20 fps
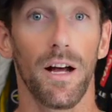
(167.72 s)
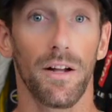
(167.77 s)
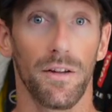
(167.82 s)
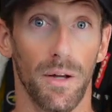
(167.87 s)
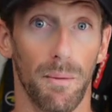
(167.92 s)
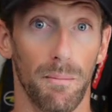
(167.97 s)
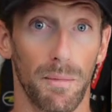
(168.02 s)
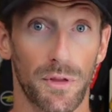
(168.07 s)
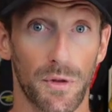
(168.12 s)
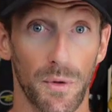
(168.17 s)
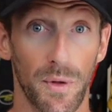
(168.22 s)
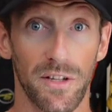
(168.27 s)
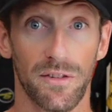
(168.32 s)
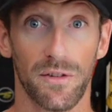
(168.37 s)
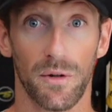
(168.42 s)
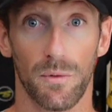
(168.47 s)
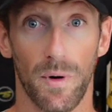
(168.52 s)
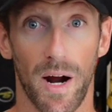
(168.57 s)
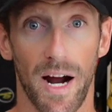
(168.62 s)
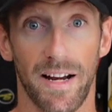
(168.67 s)
Number three is
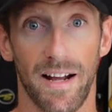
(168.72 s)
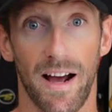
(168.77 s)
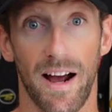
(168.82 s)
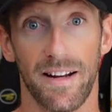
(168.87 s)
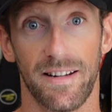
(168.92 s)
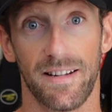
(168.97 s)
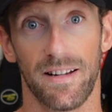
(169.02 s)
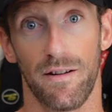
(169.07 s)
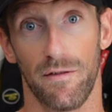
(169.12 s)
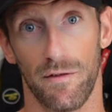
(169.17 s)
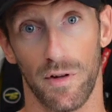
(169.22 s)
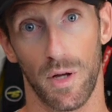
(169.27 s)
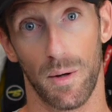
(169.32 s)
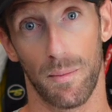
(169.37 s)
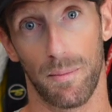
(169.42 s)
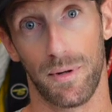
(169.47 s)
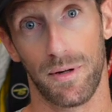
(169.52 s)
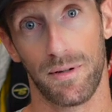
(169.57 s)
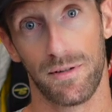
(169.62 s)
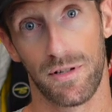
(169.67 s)
the ride height
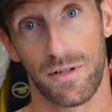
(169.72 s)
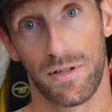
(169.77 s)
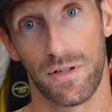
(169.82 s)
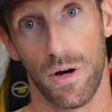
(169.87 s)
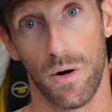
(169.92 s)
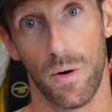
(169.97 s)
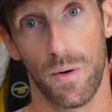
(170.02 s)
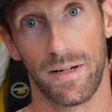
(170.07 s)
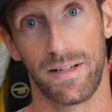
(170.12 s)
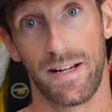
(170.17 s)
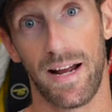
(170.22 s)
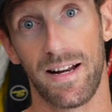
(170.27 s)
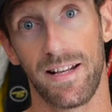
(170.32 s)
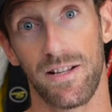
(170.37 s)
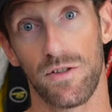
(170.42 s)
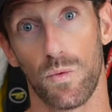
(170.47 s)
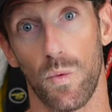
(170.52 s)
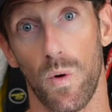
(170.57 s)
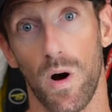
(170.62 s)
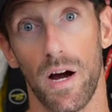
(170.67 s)
envelope. So that
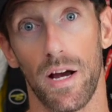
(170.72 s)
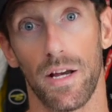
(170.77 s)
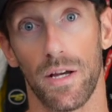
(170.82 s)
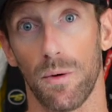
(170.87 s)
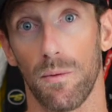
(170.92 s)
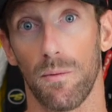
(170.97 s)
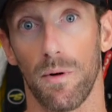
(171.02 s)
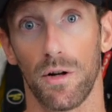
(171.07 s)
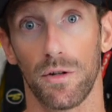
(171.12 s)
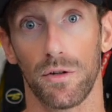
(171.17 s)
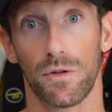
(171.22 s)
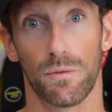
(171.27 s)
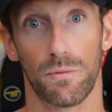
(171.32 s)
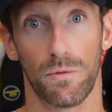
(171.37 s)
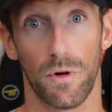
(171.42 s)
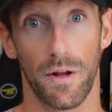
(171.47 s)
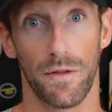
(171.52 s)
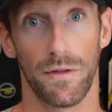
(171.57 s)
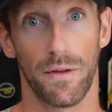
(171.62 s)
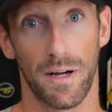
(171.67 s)
is where you want to
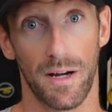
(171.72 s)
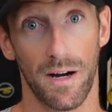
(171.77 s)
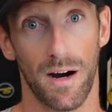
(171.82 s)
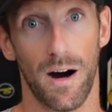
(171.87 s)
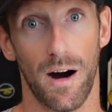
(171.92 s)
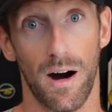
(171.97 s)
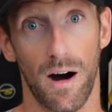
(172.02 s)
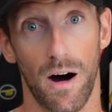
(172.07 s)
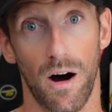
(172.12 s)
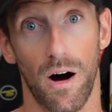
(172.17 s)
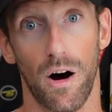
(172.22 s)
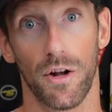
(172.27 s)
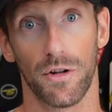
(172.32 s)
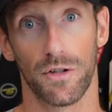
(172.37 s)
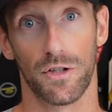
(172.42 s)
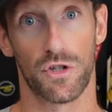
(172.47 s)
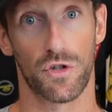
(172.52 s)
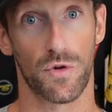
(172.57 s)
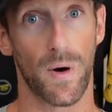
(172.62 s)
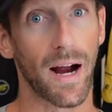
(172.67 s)
run the car
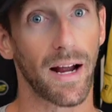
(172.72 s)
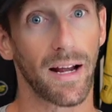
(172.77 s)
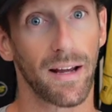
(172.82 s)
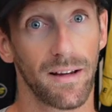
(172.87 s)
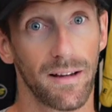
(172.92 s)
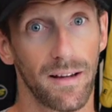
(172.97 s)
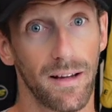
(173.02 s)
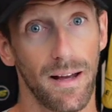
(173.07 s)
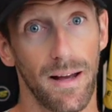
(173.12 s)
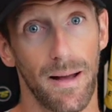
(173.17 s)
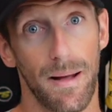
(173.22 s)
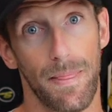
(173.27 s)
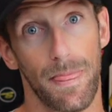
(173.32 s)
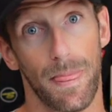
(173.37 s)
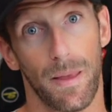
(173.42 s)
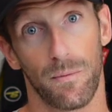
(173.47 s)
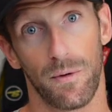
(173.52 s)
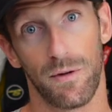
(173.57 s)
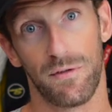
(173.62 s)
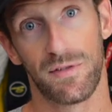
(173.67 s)
on the track.
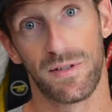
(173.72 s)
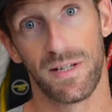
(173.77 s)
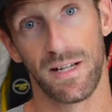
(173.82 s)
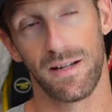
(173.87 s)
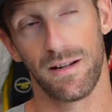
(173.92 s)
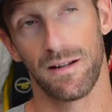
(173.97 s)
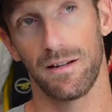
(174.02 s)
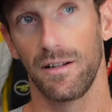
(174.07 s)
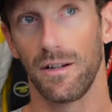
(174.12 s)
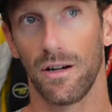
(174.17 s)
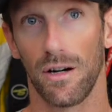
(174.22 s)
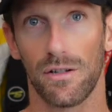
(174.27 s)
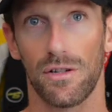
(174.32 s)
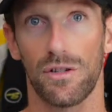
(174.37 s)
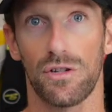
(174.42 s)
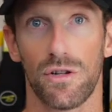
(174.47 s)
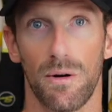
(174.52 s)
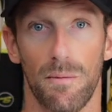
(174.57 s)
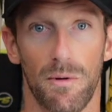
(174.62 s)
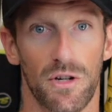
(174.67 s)
We've seen
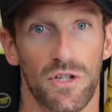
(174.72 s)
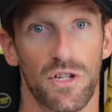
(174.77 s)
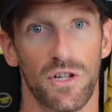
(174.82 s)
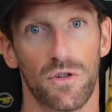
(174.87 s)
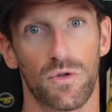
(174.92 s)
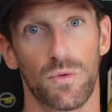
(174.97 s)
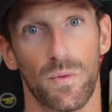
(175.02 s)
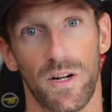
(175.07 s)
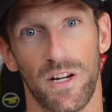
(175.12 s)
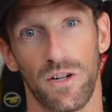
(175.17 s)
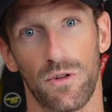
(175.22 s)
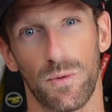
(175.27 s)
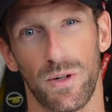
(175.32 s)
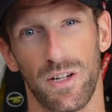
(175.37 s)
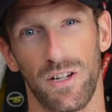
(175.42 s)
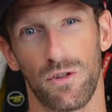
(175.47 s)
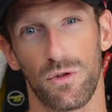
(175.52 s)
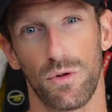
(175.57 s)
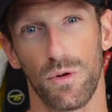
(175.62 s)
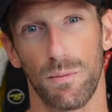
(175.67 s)
not so much in
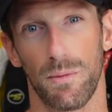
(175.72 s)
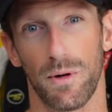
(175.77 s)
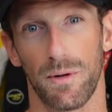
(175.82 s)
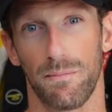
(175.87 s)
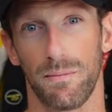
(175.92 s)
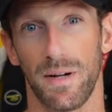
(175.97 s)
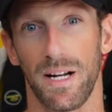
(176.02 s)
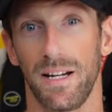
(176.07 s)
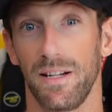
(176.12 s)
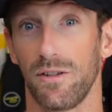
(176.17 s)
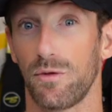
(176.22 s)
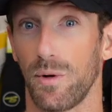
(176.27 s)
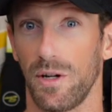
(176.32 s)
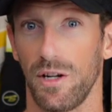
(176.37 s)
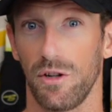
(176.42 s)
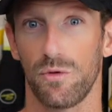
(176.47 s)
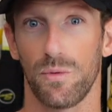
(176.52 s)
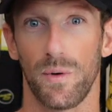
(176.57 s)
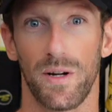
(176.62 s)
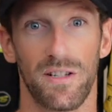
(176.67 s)
2022, but mainly
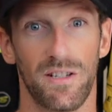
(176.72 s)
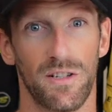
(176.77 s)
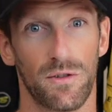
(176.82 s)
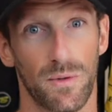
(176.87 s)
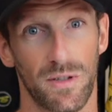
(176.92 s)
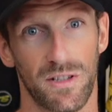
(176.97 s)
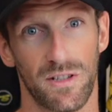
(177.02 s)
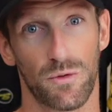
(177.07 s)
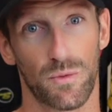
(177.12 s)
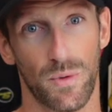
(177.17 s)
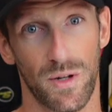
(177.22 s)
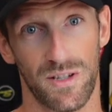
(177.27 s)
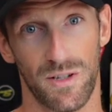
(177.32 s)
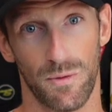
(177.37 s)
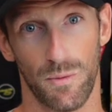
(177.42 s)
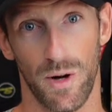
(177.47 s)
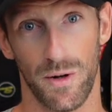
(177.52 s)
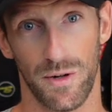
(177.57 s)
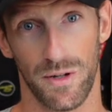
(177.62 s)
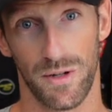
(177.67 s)
2020, 2021,